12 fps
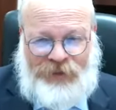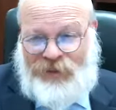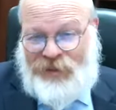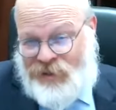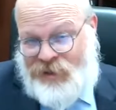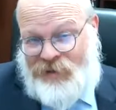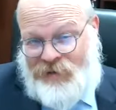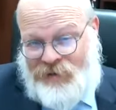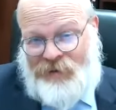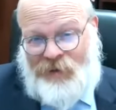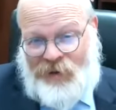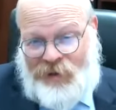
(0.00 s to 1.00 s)
You just need to
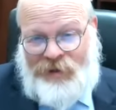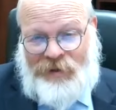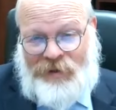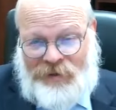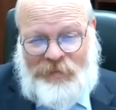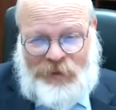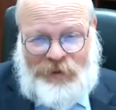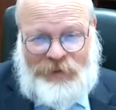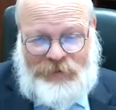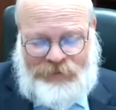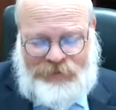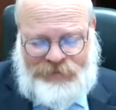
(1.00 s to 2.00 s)
look a little deeper.
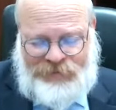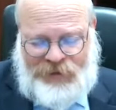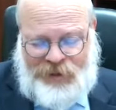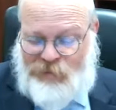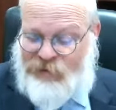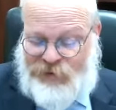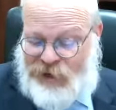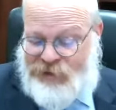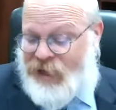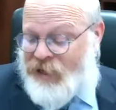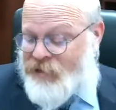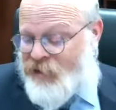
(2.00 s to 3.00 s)
So, my
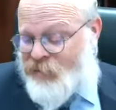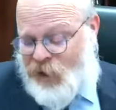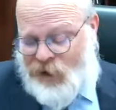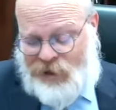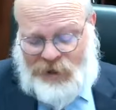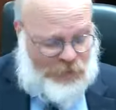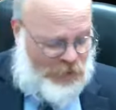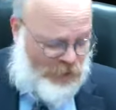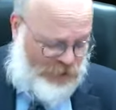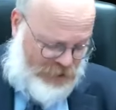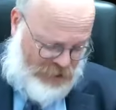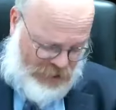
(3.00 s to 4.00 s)
friends, that's the bracha we learned